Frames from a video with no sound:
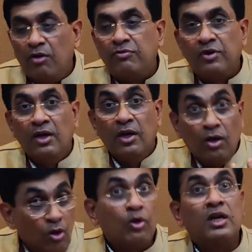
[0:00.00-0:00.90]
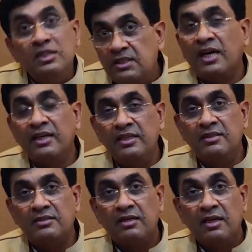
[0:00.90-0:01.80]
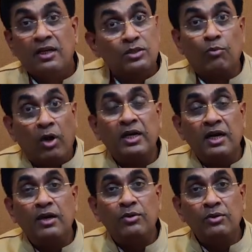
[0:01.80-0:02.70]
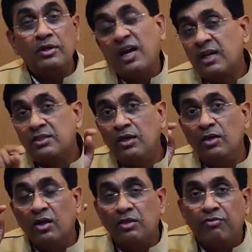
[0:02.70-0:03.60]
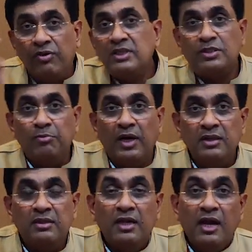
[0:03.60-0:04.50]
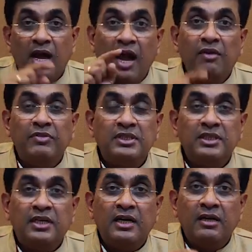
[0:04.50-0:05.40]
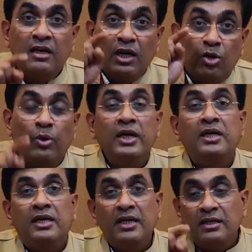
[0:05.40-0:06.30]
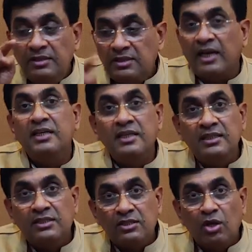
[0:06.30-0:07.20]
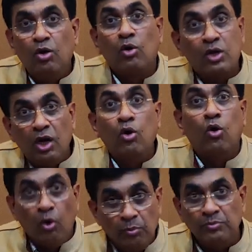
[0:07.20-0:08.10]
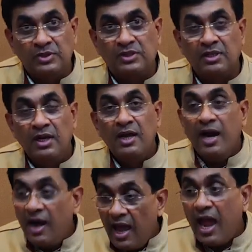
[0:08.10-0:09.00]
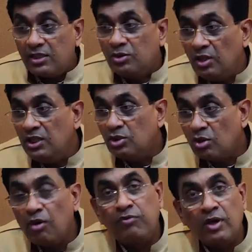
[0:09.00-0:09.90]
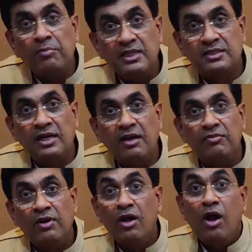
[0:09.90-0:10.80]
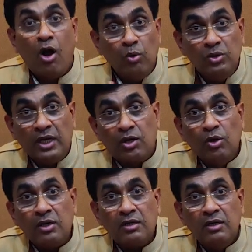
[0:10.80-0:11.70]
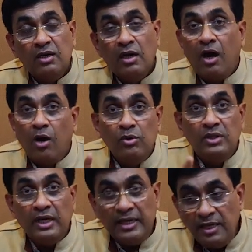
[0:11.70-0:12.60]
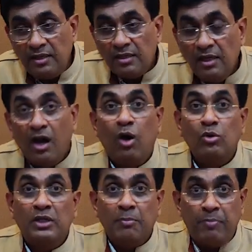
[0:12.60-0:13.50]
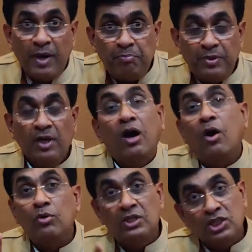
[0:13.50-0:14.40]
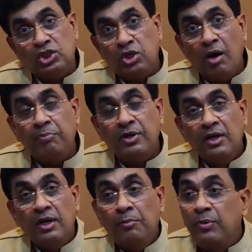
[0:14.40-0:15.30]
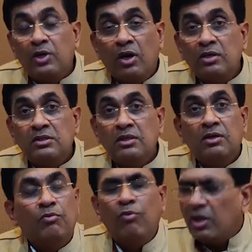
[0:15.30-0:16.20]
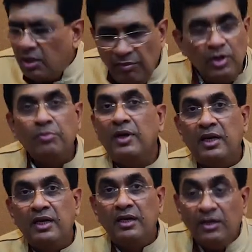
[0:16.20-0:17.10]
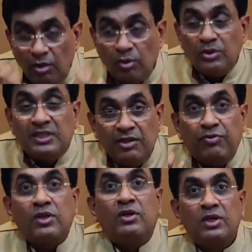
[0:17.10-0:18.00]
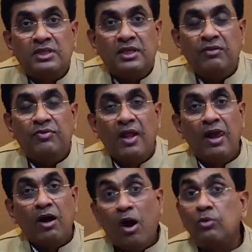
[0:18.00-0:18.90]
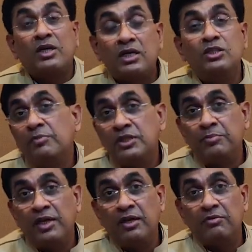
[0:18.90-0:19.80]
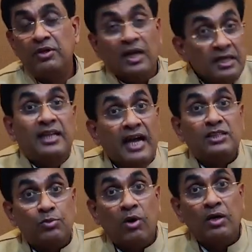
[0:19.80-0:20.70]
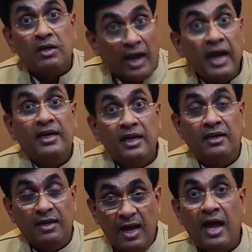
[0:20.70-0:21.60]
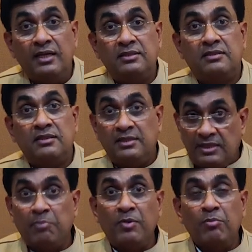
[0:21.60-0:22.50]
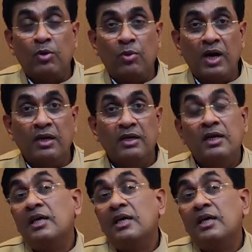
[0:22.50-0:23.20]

of local Chinese. So what did I do? Actually, on the first month, I visited 20 Chinese local homes and actually saw for myself how do they cook, how do they eat, how do they prep, how do they shop, because whatever you may read, you have to see for yourself how the consumers behave. That's what I did as step number one.